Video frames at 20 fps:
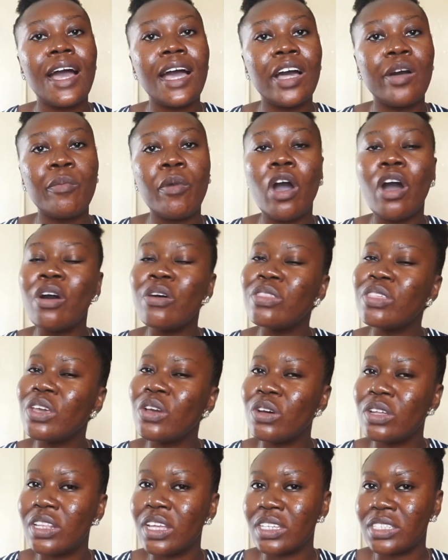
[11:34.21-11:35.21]
All
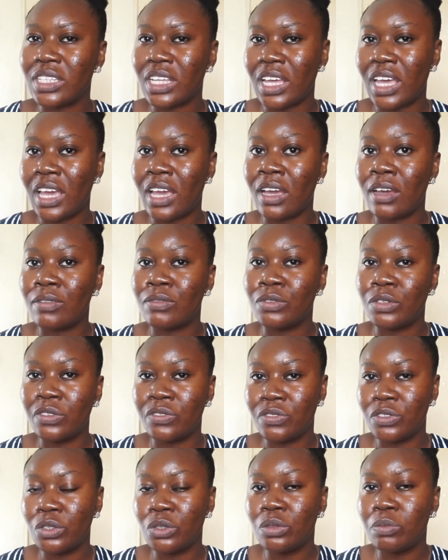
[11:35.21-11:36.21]
the others that I have
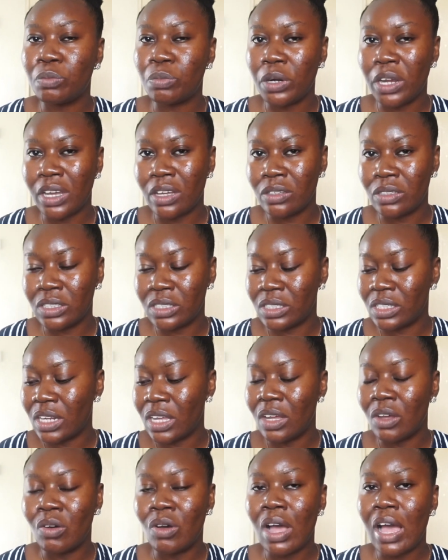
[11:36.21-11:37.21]
reviewed prior to
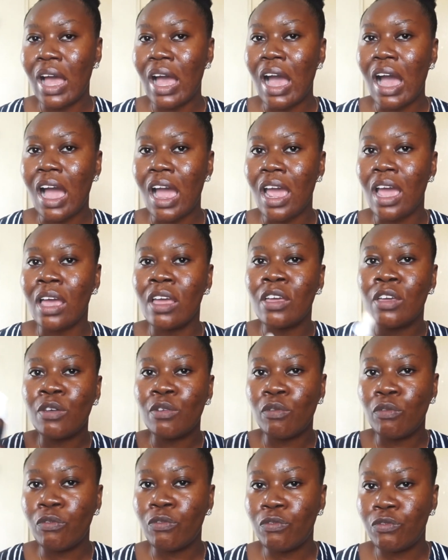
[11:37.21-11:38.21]
now are
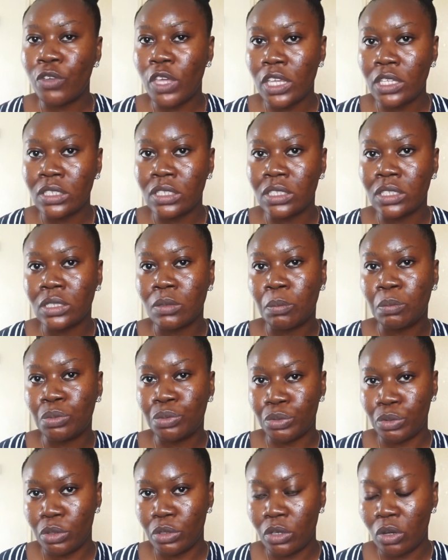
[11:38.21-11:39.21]
face
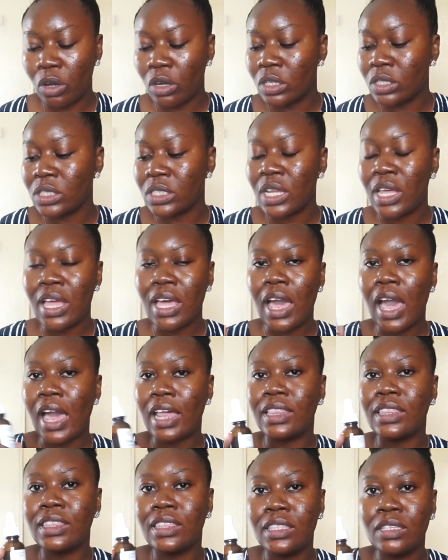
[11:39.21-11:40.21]
products
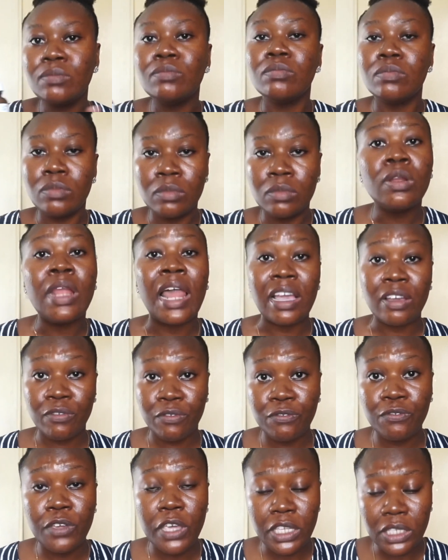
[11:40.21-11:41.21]
and
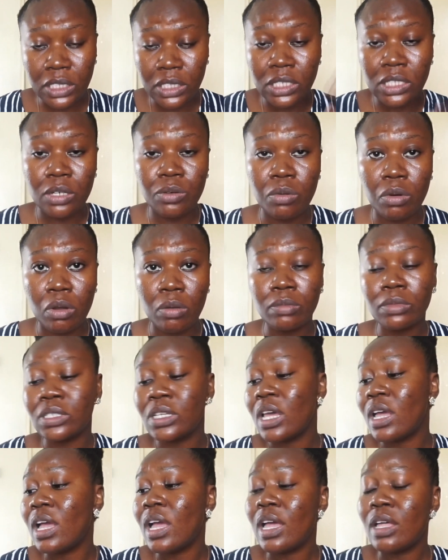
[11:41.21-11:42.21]
like face
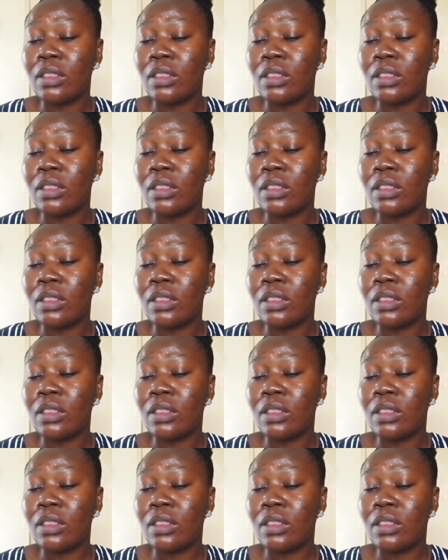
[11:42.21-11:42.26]
serums,